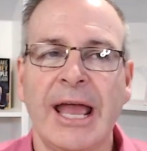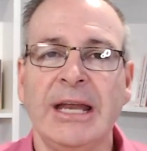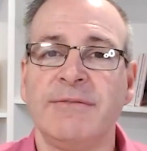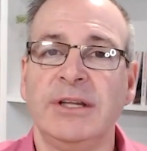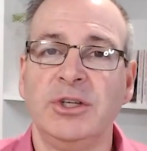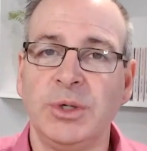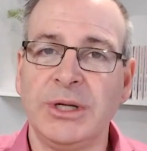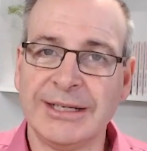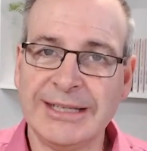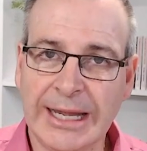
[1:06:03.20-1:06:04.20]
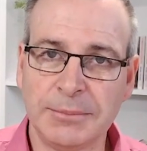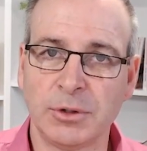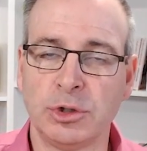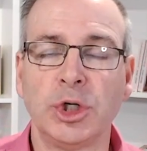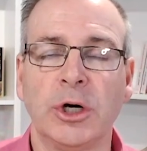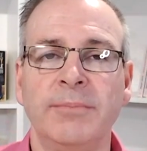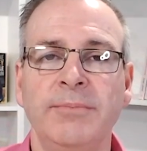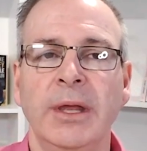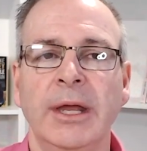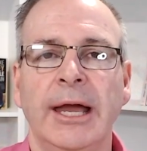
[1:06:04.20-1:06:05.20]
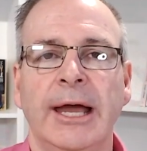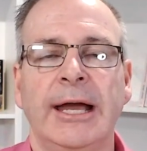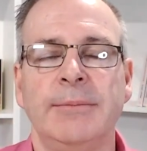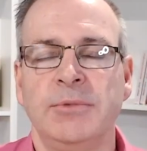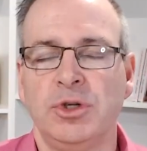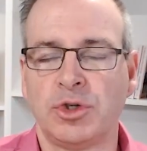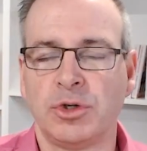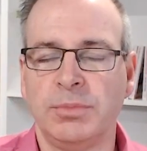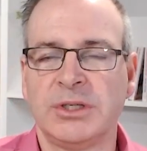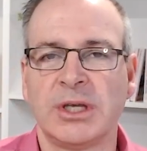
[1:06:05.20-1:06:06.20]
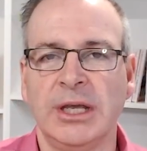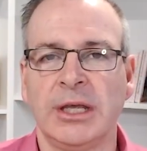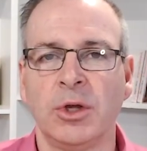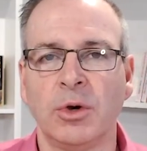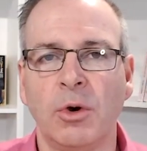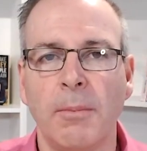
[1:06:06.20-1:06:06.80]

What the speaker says: And if they're doing a damn good job, you should be seeing your